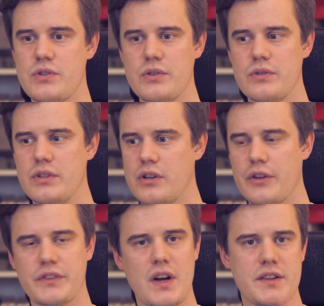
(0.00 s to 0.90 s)
should
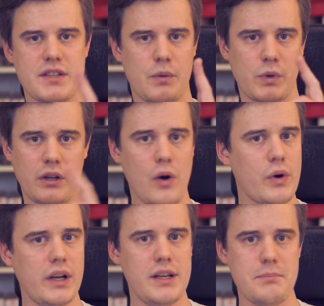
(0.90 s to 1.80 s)
contact someone
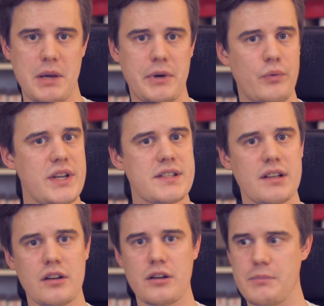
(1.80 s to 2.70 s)
locally, maybe a
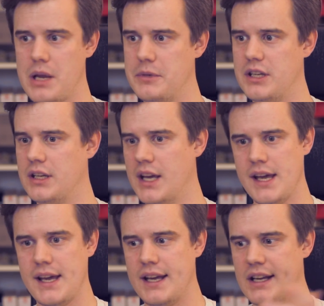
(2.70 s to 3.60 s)
reseller, maybe
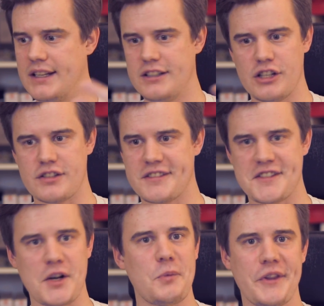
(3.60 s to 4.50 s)
just
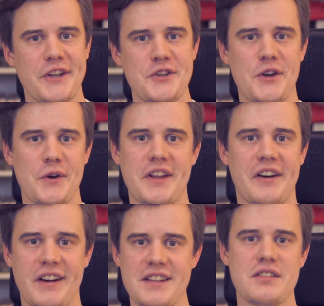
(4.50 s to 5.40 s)
someone that you know that
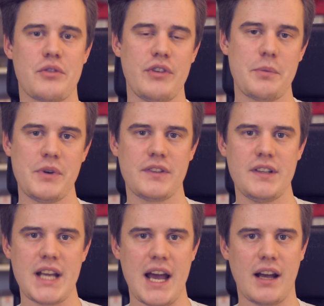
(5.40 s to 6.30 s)
are into 3D
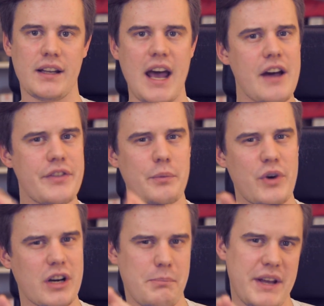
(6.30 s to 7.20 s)
printing, and have them
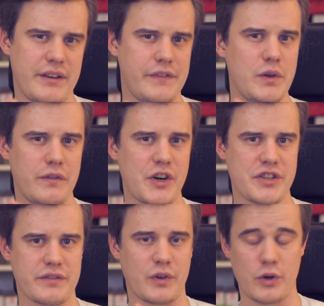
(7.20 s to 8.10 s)
recommend a few
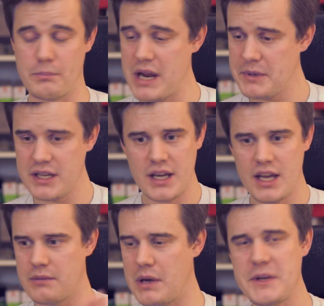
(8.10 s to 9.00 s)
versions for you. Maybe
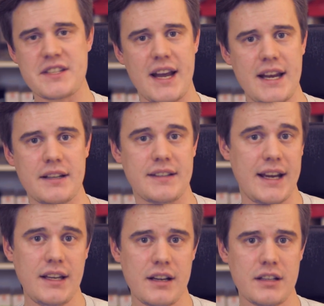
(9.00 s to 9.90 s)
it's an Anet
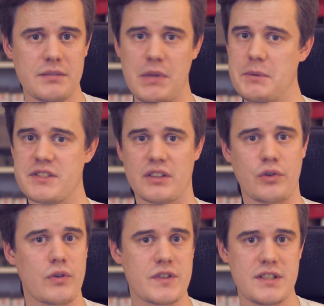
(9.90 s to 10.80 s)
A8, maybe it's a
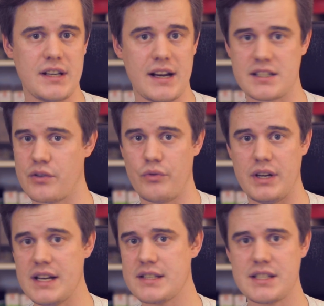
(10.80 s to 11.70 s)
Trunxy
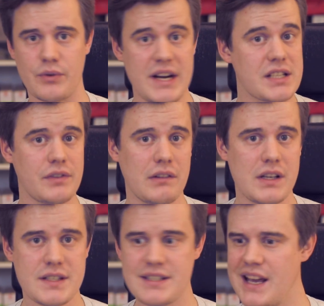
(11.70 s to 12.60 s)
X3S or
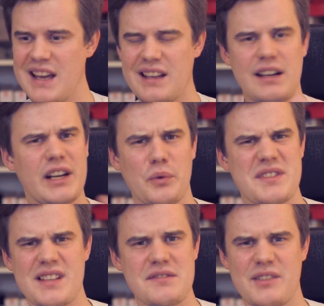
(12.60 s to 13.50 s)
X5S. I know
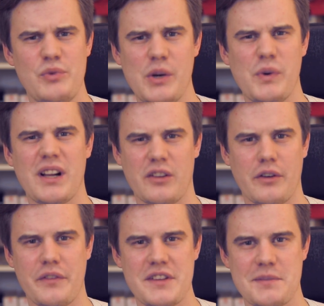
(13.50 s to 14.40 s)
it sounds really weird,
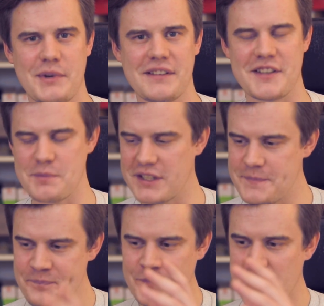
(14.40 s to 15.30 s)
all of these printers,
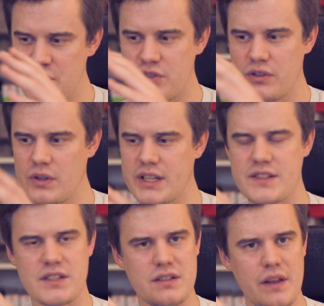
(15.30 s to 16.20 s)
but you should look
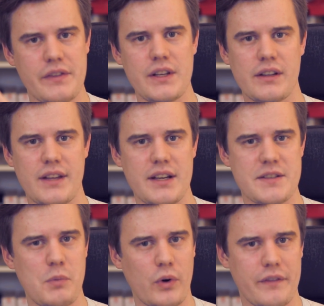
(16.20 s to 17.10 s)
at something that
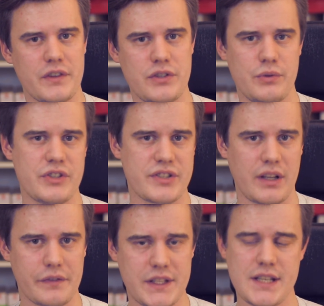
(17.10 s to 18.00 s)
is more of a
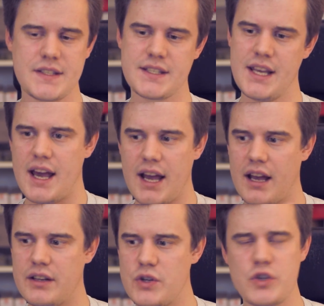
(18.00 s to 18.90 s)
do-it-yourself kit.
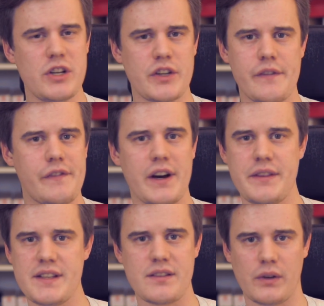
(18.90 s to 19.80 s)
And usually you can
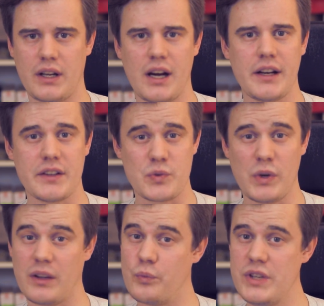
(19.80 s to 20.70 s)
find these online as
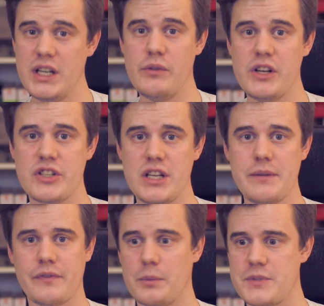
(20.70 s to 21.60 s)
well, really, really
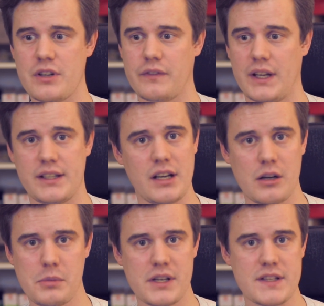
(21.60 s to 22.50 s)
cheap, from stuff like
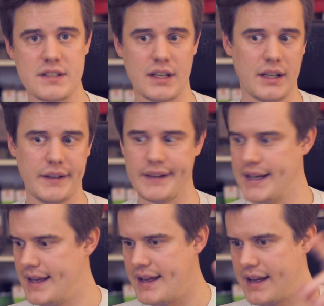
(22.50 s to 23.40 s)
Gearbest and
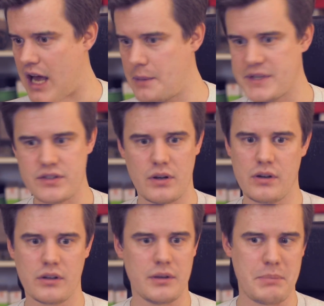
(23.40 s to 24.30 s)

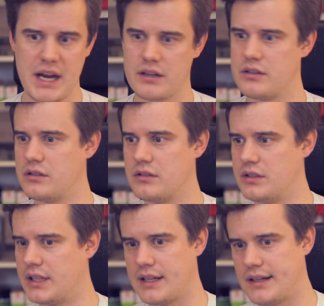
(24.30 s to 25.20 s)
Amazon, Banggood,